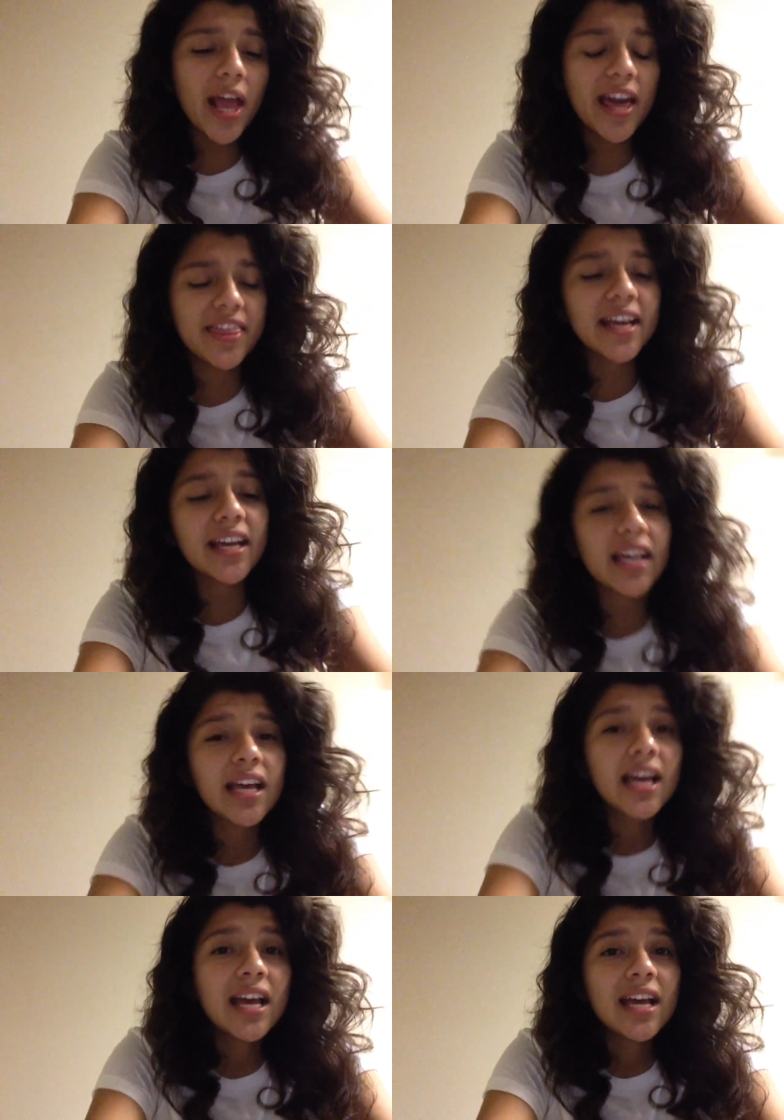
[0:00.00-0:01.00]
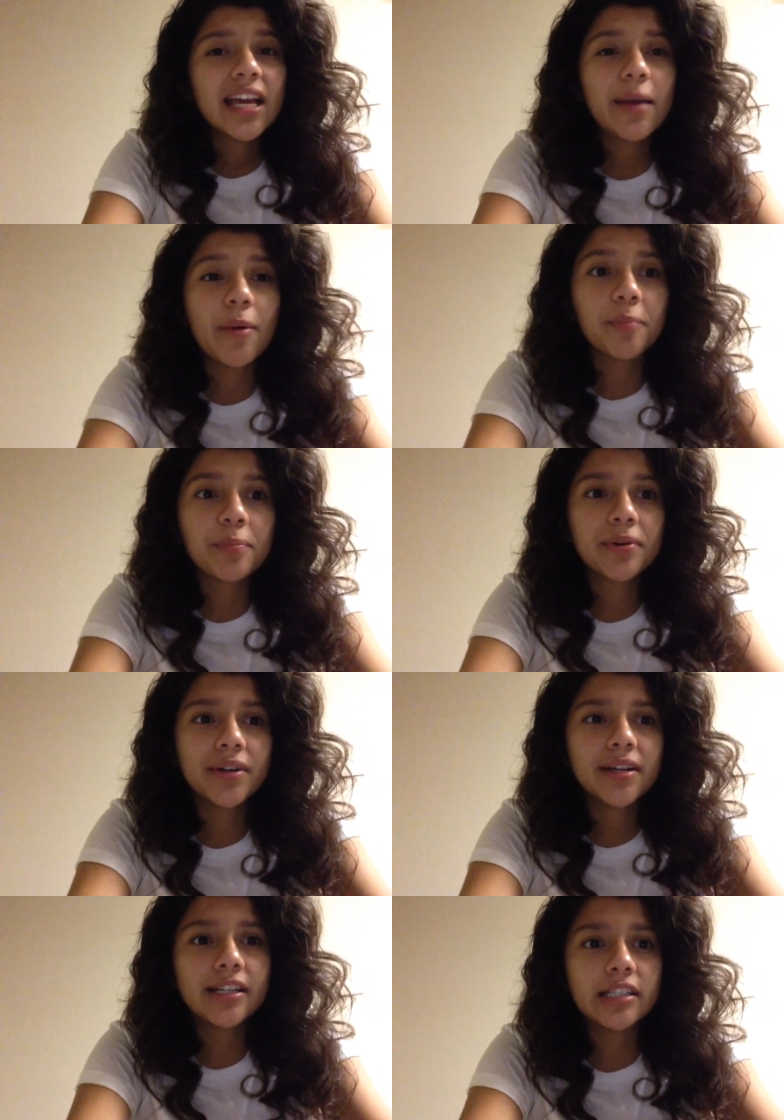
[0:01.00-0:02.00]
I think, came out
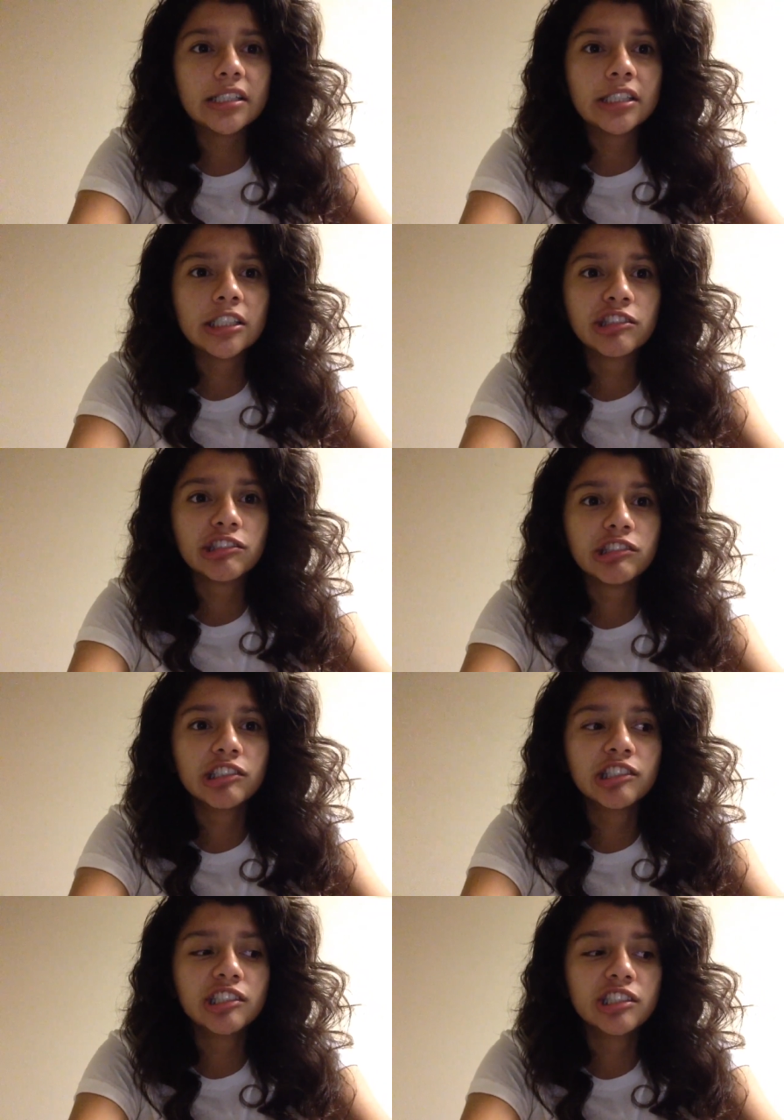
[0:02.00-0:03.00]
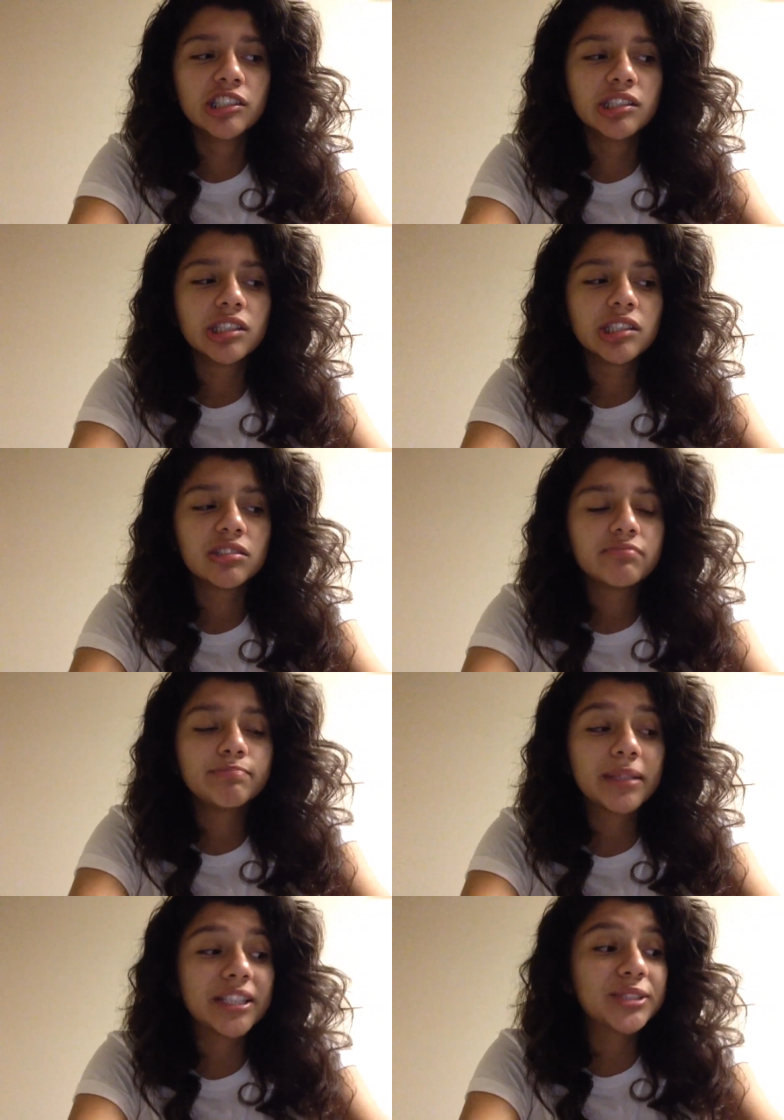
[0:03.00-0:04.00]
pretty ugly.
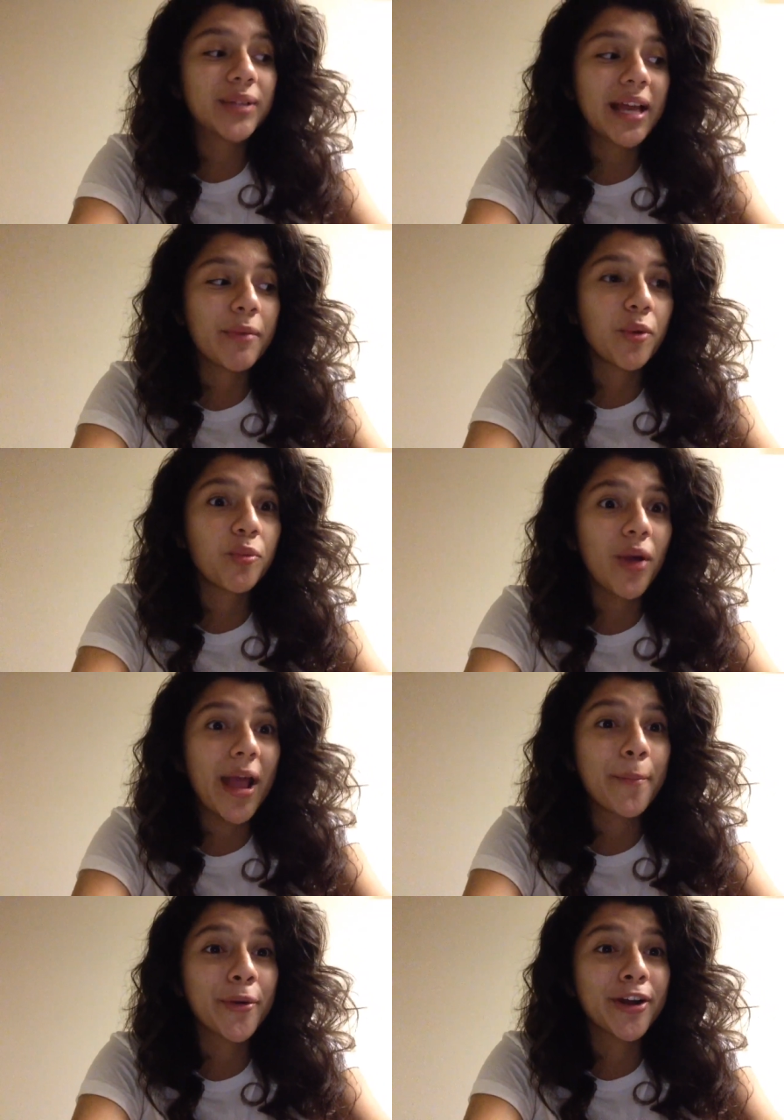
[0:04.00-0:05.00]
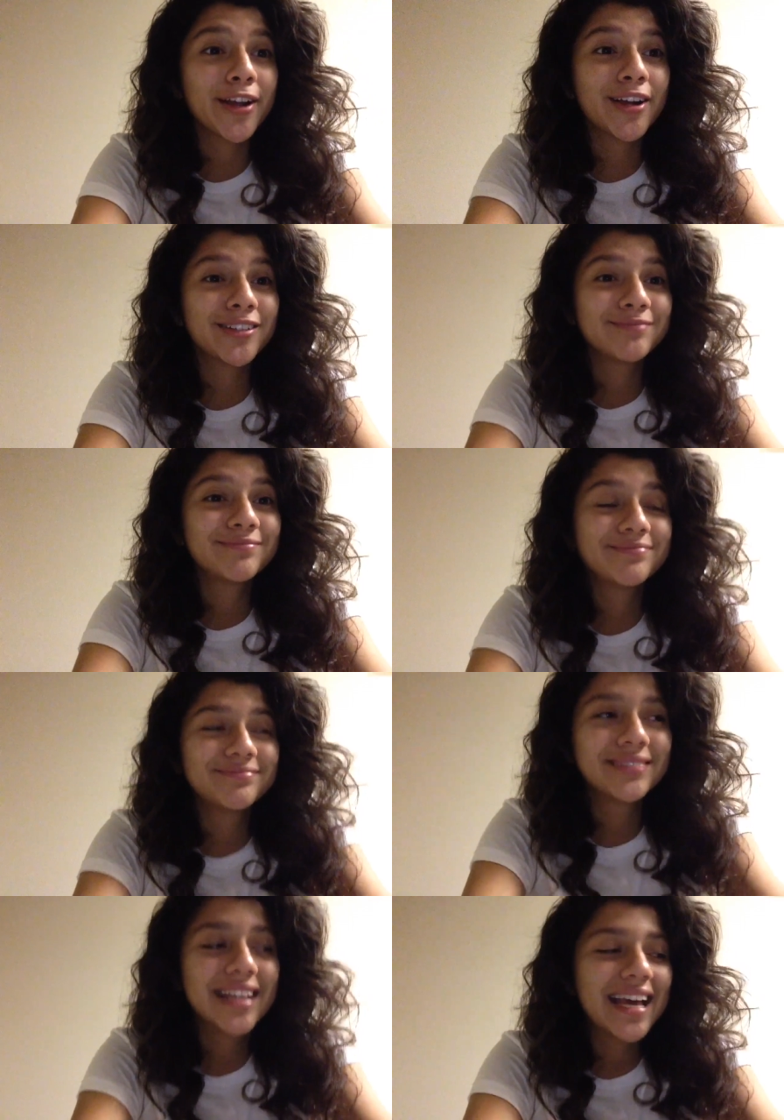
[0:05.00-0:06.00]
But this one came out way prettier.
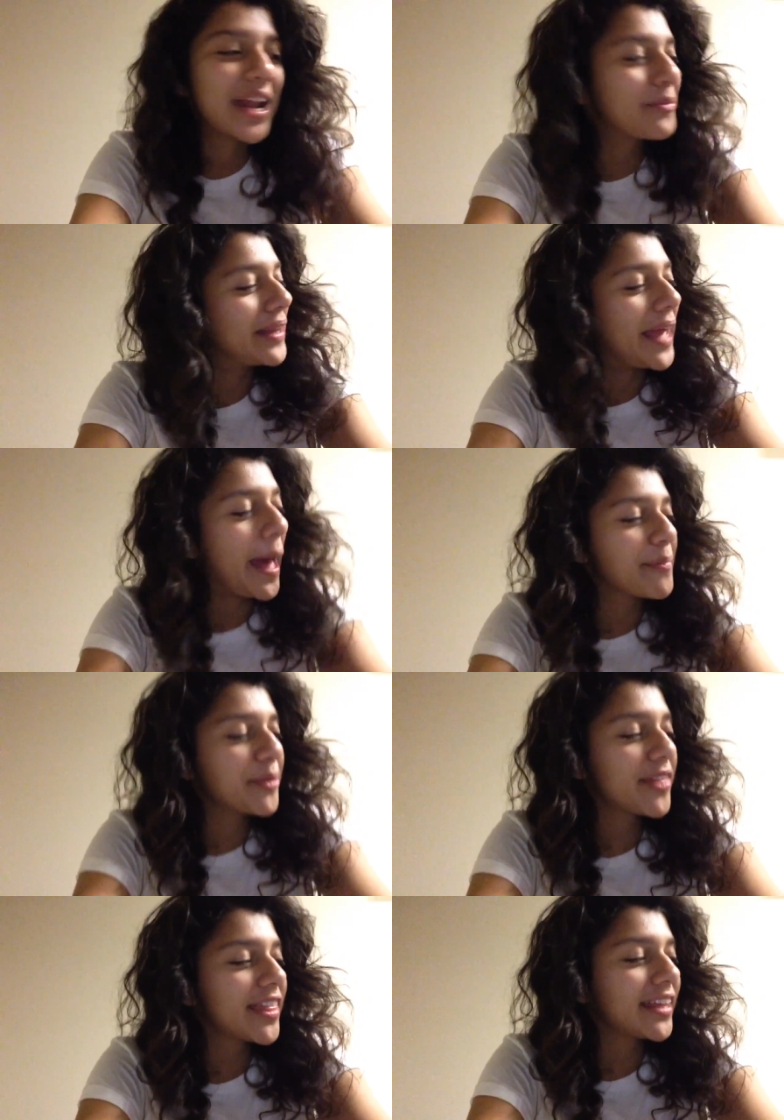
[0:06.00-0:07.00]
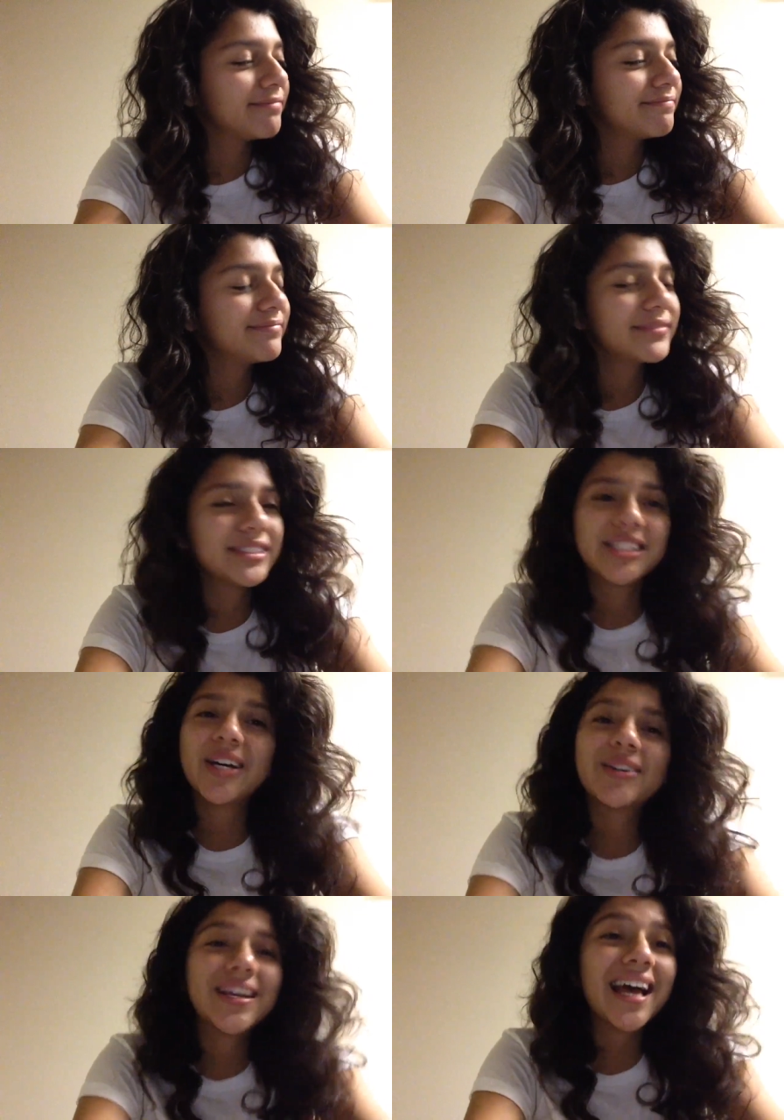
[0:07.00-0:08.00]
And I'm really happy with it. So
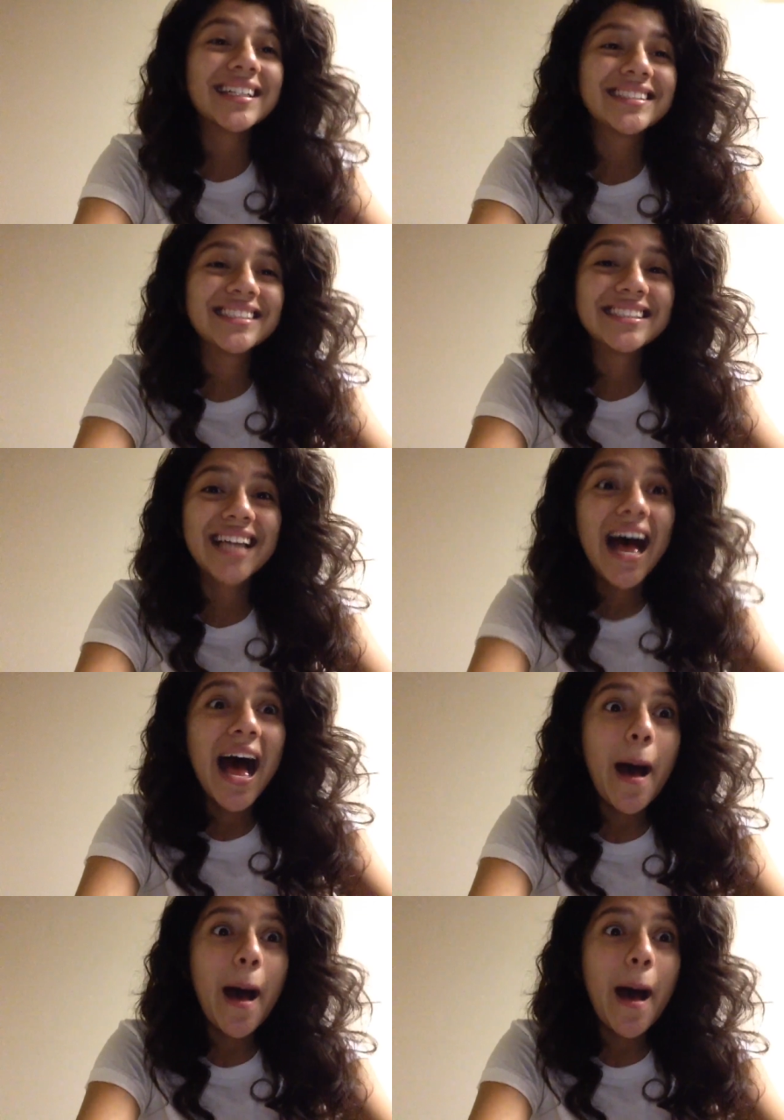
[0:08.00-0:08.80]
yeah.